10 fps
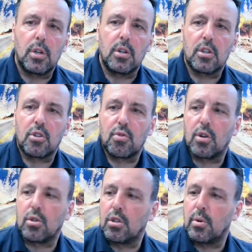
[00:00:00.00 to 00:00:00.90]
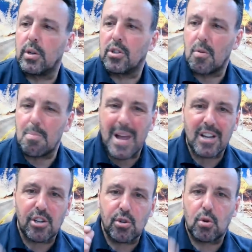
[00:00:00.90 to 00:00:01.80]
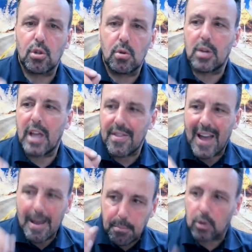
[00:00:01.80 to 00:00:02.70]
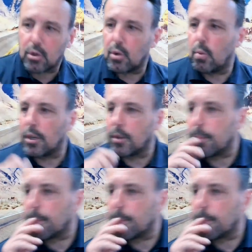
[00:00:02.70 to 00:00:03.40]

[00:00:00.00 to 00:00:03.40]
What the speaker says: you're going to struggle to do it. So make sure you get that Module 1